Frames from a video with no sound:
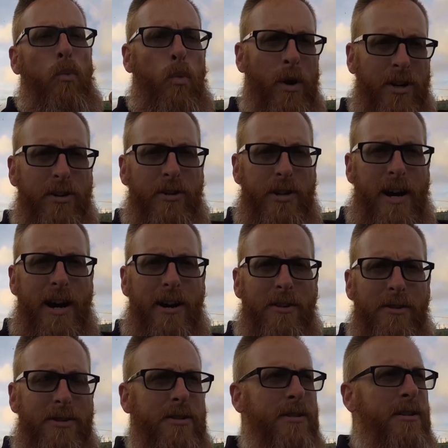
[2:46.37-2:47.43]
winter
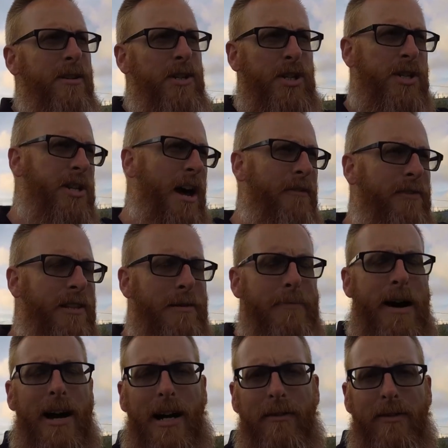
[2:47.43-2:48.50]
tires stuffed in the
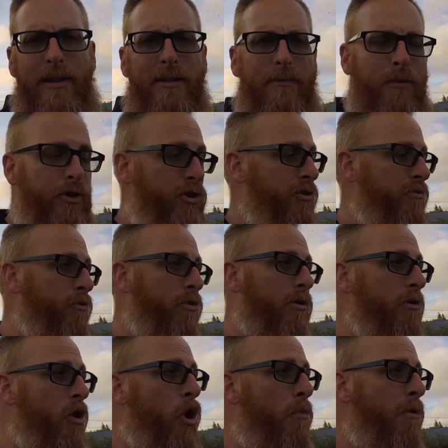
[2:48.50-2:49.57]
back of it, which
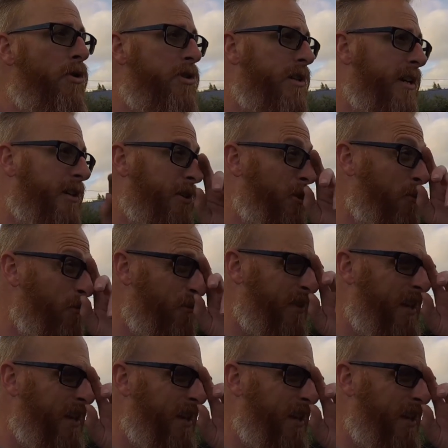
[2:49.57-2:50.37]
were almost like new.